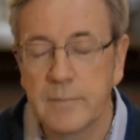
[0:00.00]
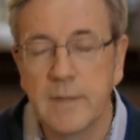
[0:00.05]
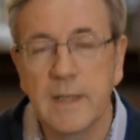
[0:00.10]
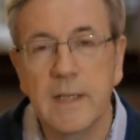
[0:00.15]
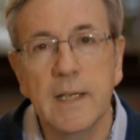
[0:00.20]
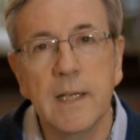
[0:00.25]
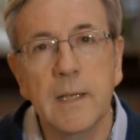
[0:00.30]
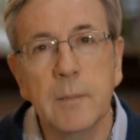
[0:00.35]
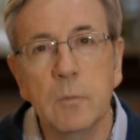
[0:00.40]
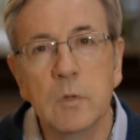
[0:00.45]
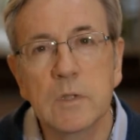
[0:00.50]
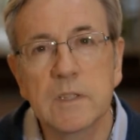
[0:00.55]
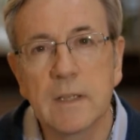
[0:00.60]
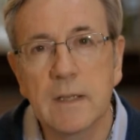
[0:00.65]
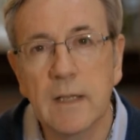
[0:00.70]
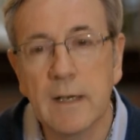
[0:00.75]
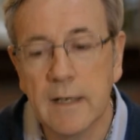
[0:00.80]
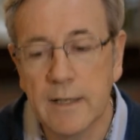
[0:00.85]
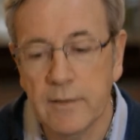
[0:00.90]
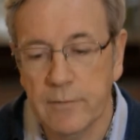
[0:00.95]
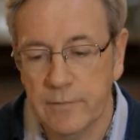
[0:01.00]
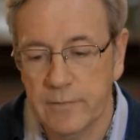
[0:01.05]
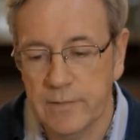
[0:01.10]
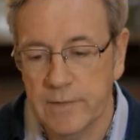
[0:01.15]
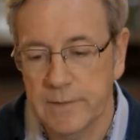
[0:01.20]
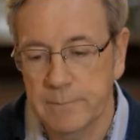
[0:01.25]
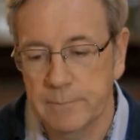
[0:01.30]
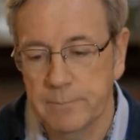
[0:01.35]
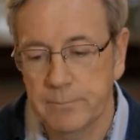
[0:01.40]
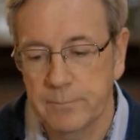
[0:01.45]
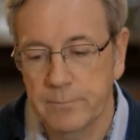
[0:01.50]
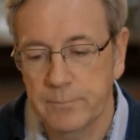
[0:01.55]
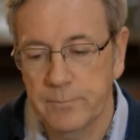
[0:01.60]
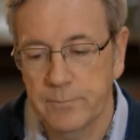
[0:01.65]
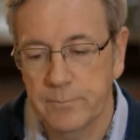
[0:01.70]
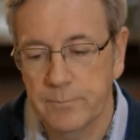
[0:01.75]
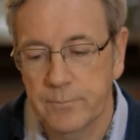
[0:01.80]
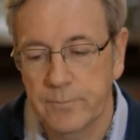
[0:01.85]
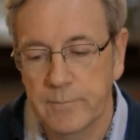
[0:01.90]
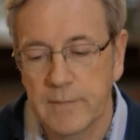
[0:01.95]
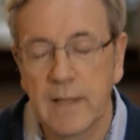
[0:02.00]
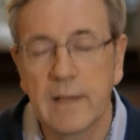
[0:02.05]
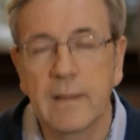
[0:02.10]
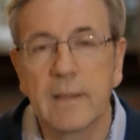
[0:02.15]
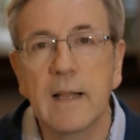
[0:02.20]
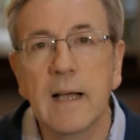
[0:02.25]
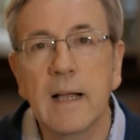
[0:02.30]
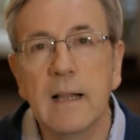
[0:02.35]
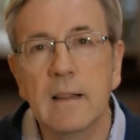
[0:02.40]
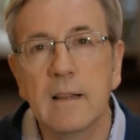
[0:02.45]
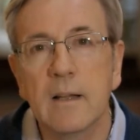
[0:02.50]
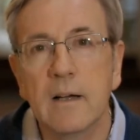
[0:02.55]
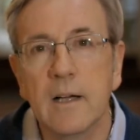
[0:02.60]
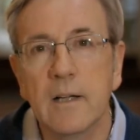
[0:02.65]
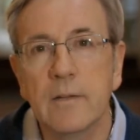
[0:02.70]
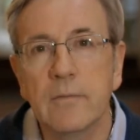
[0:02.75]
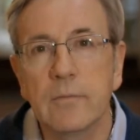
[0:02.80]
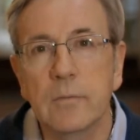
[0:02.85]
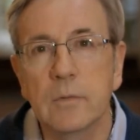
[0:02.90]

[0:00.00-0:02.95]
In him was life, and that life